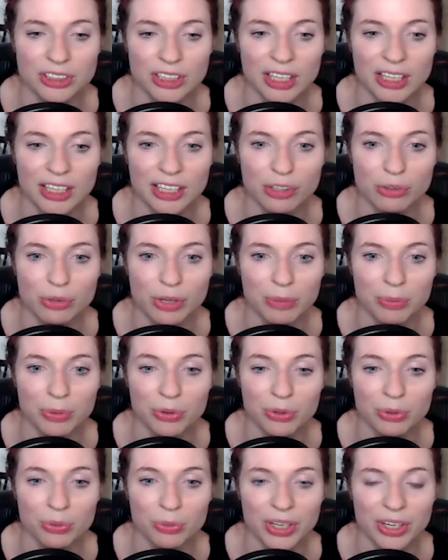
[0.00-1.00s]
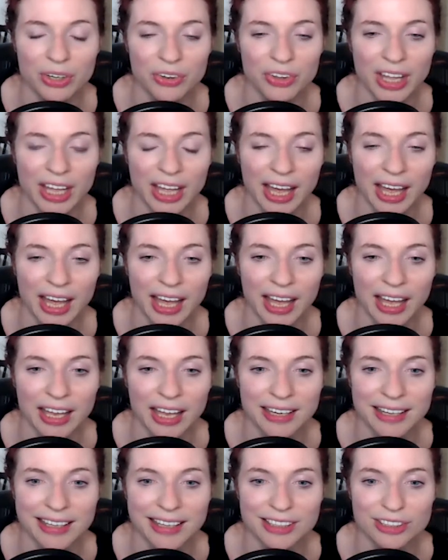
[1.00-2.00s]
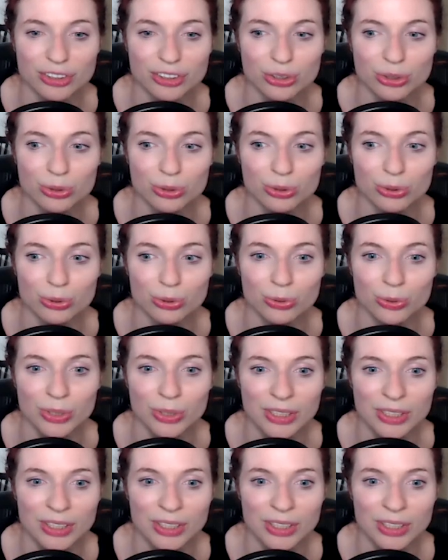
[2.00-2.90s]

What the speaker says: like incredible career they had into